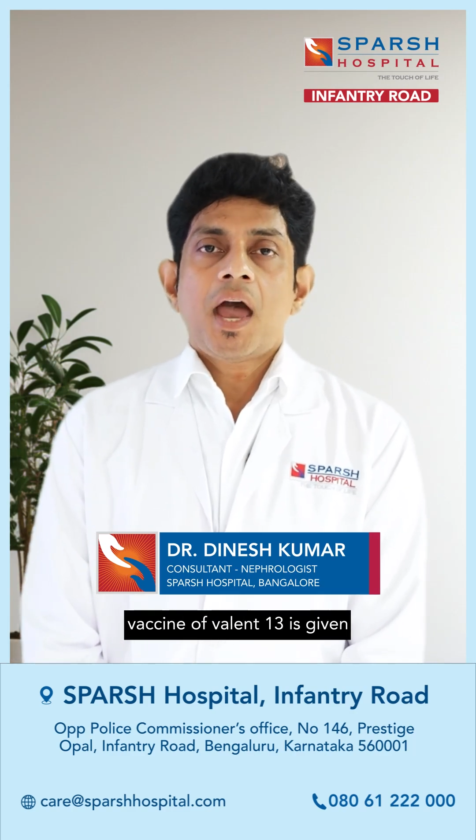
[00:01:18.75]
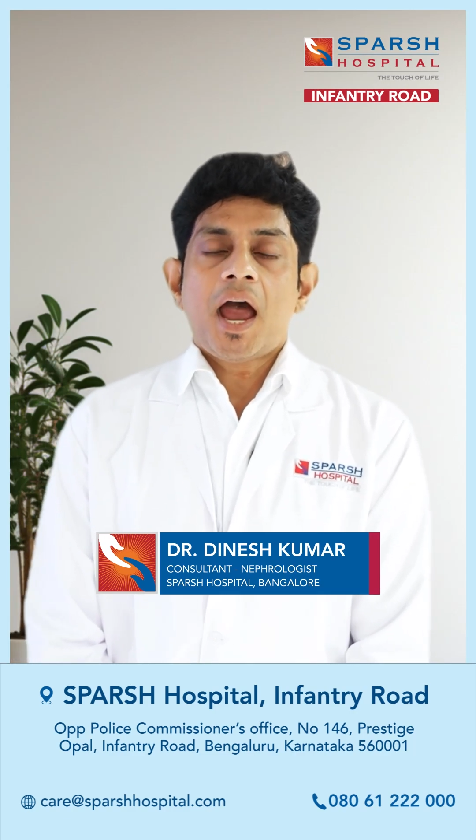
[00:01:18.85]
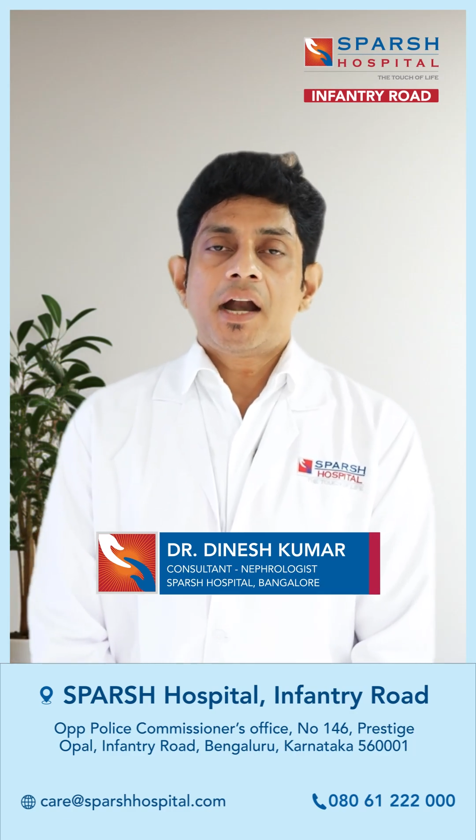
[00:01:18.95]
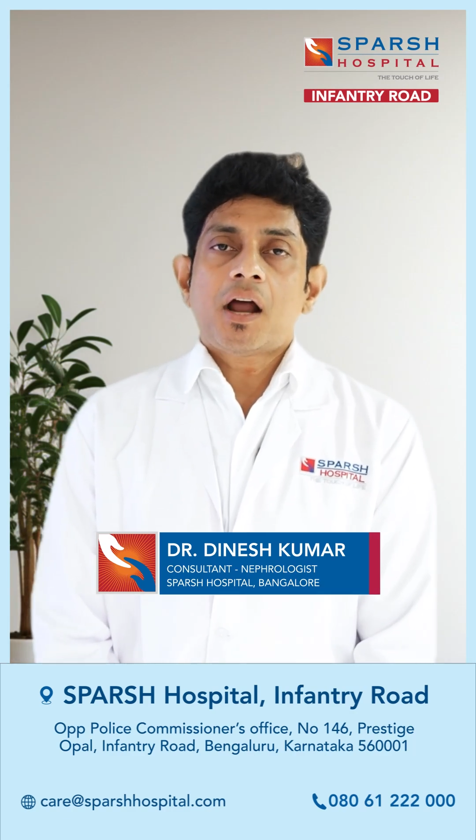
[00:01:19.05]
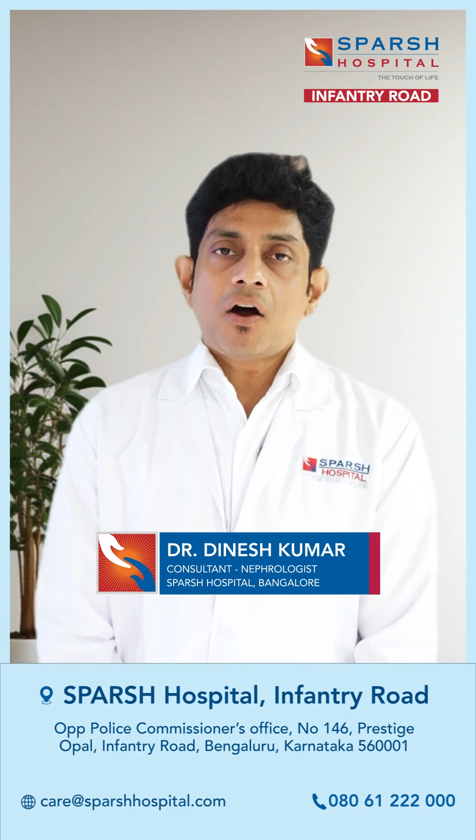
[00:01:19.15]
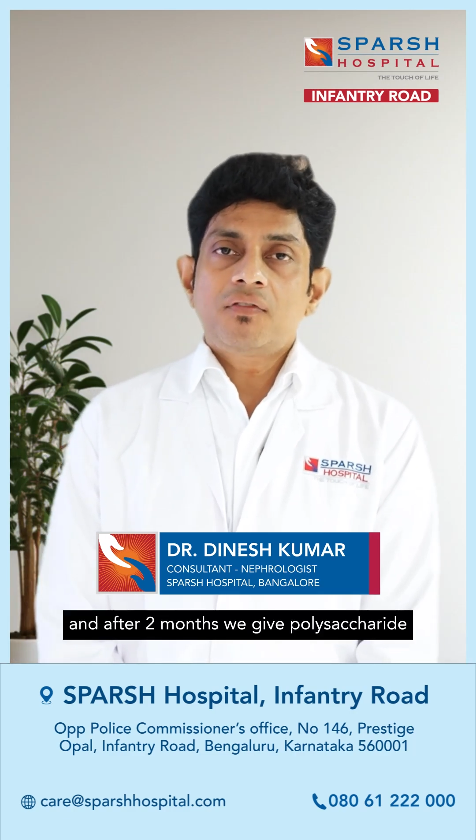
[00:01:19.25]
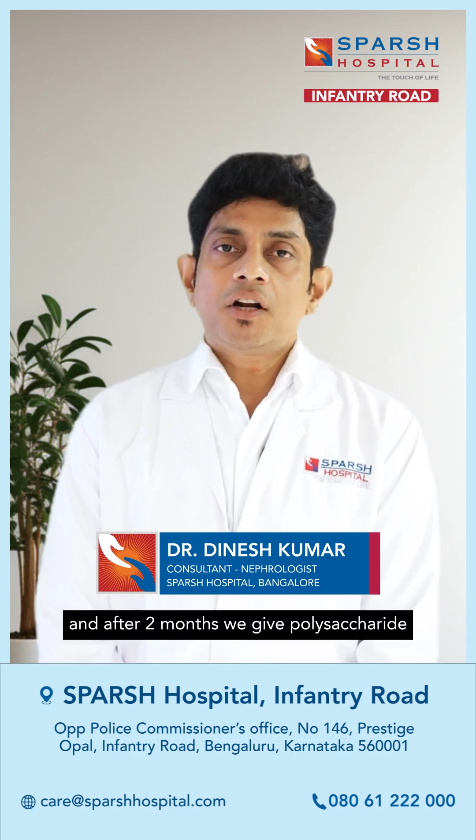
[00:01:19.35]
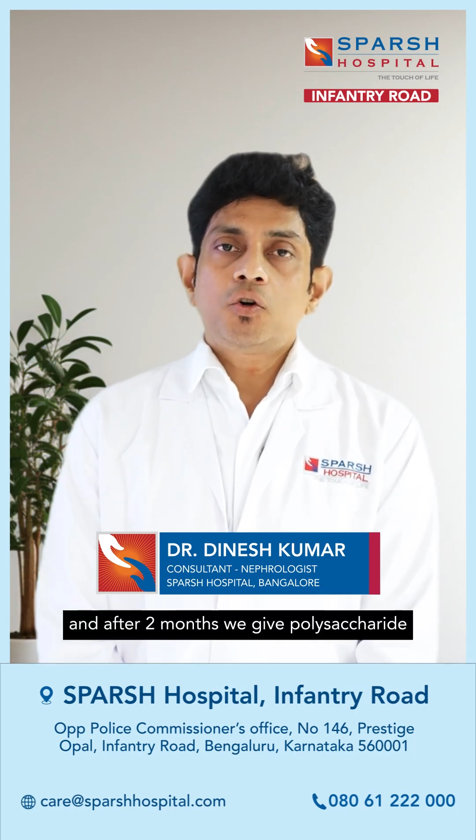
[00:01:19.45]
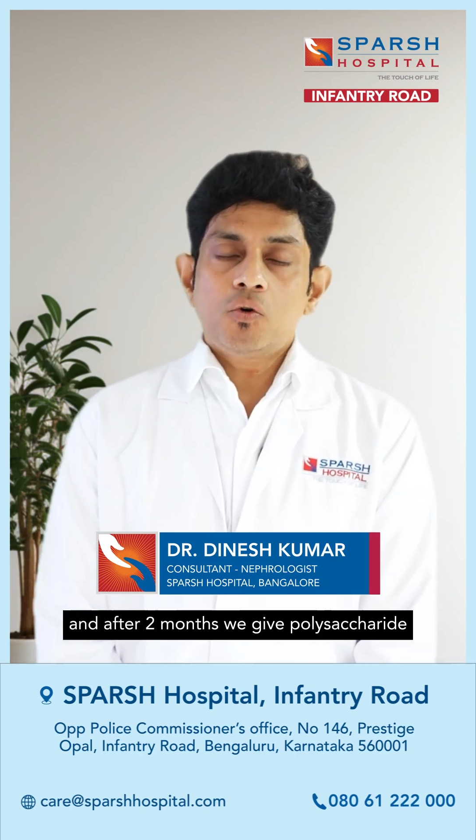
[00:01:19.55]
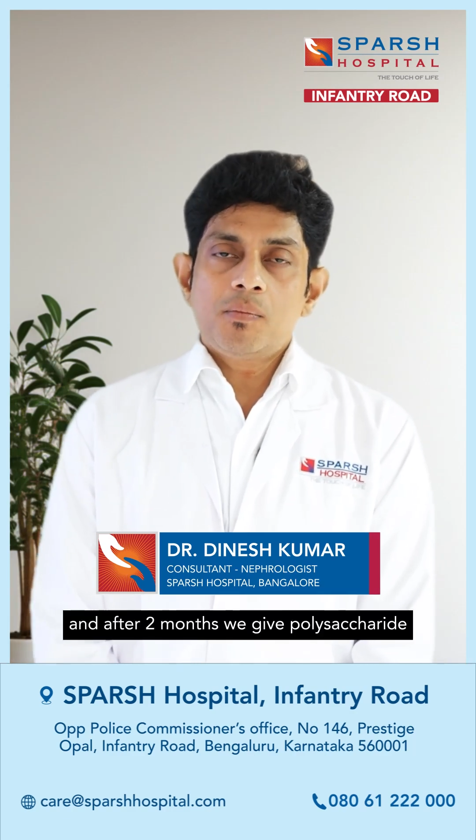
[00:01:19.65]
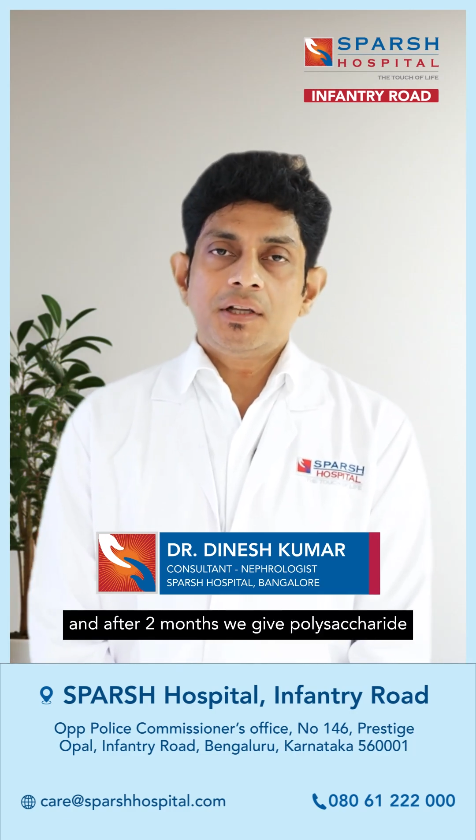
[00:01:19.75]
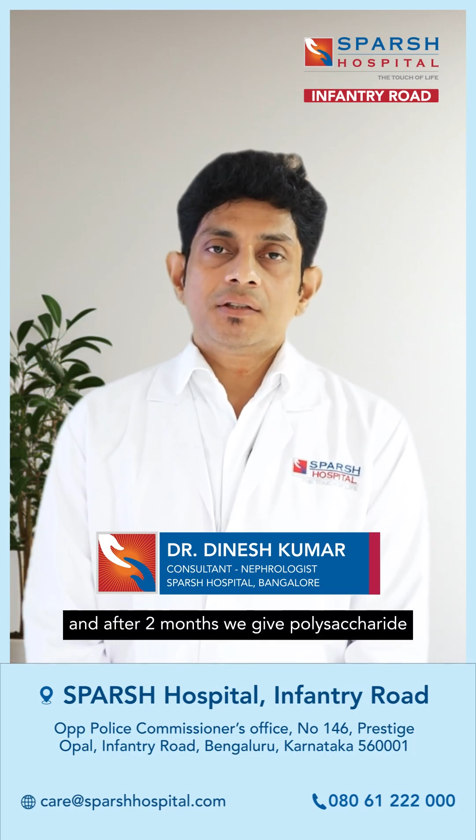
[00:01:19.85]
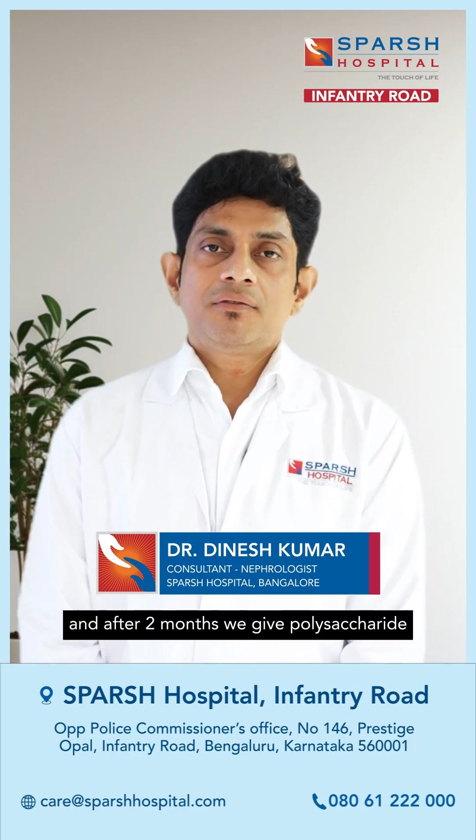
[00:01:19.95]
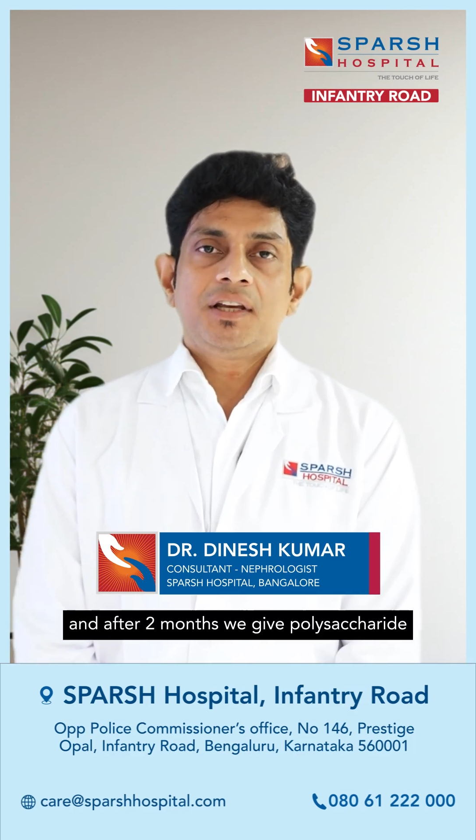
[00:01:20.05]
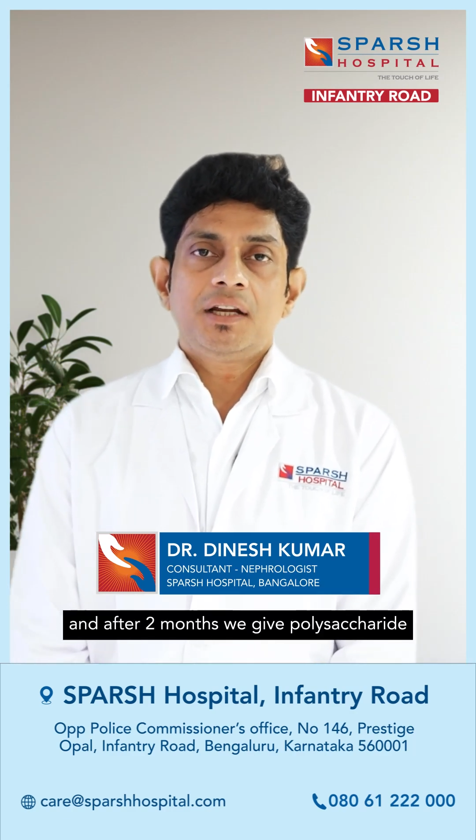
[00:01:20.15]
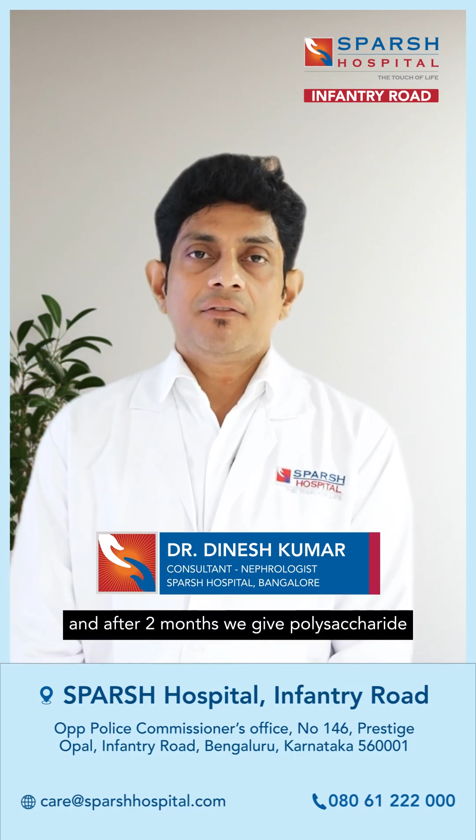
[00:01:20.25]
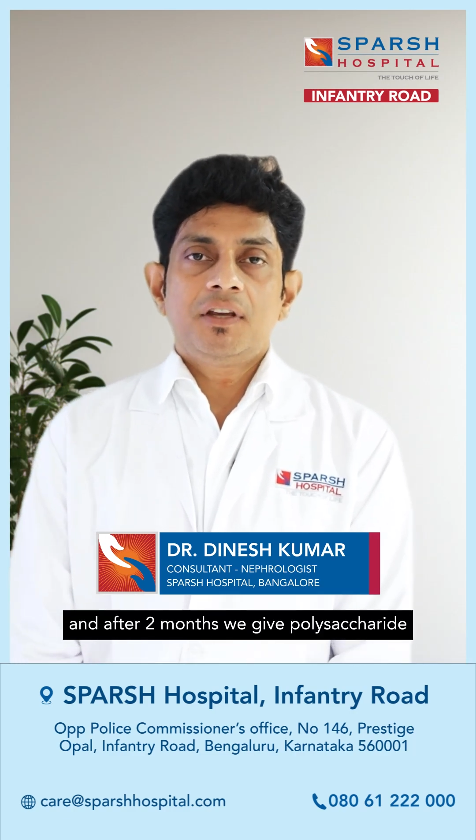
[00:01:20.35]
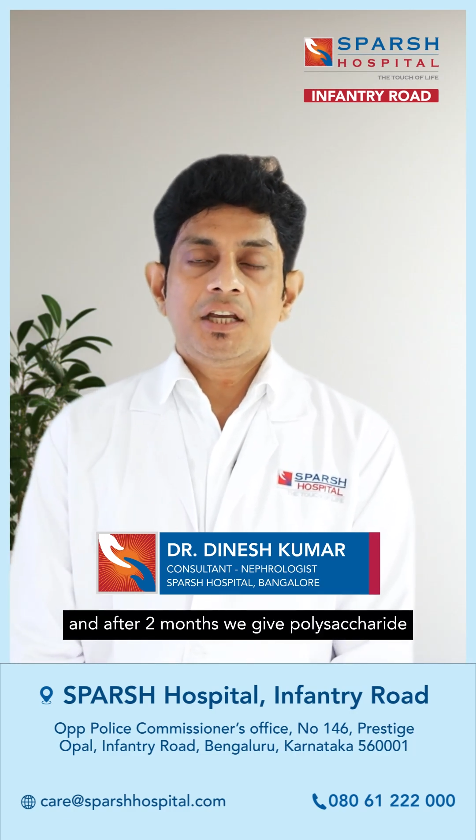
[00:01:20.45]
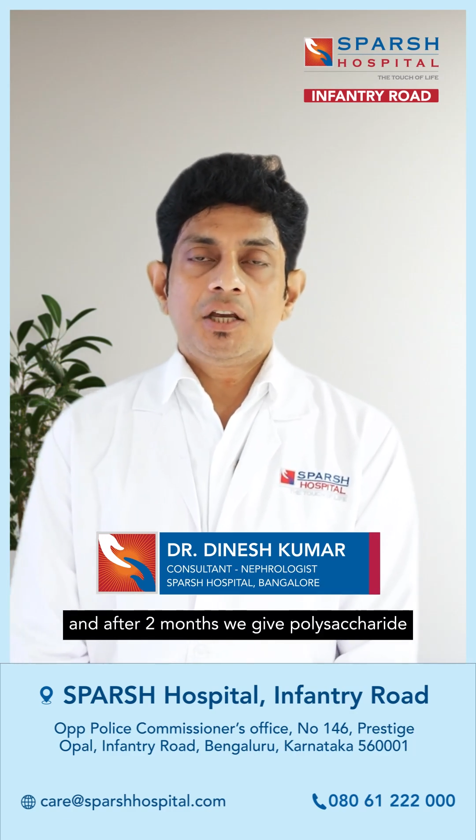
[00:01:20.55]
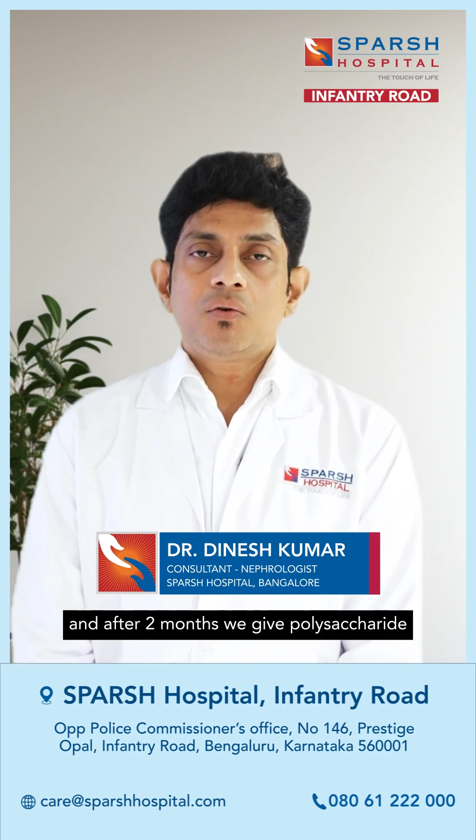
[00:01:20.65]
And after 2 months,
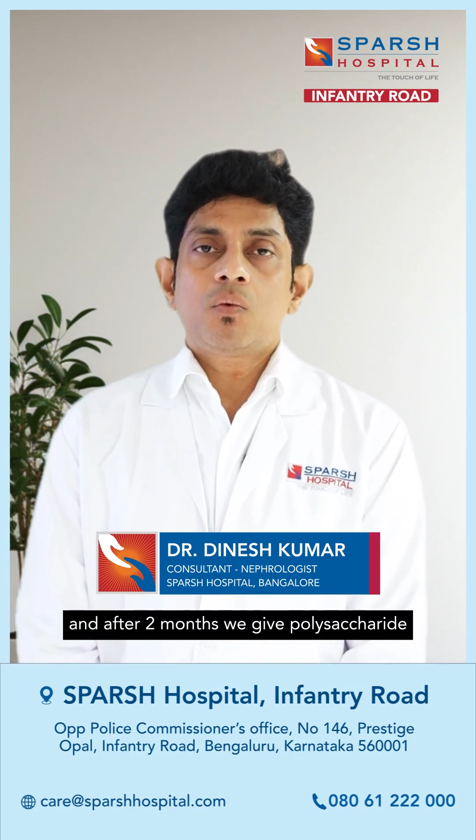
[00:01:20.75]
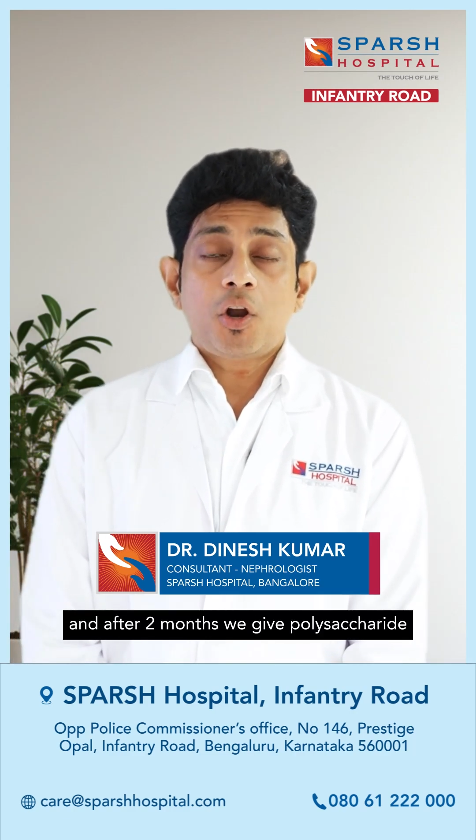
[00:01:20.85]
we give